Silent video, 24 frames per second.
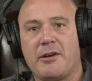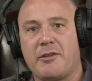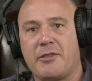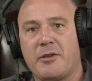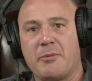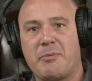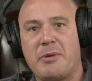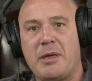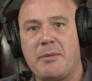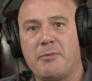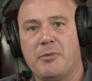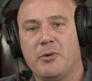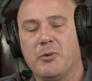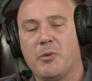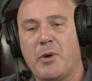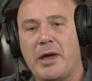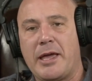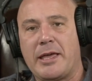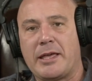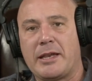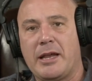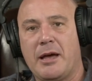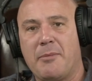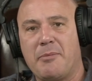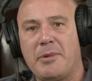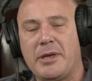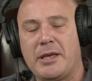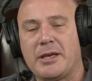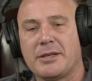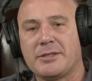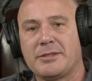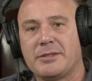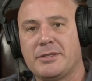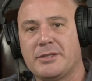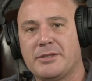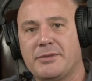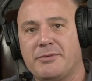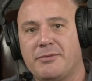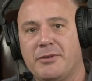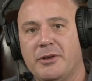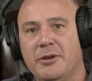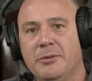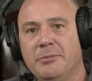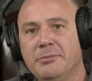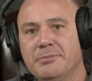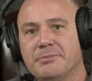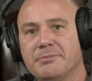Are there people waking up because of this film?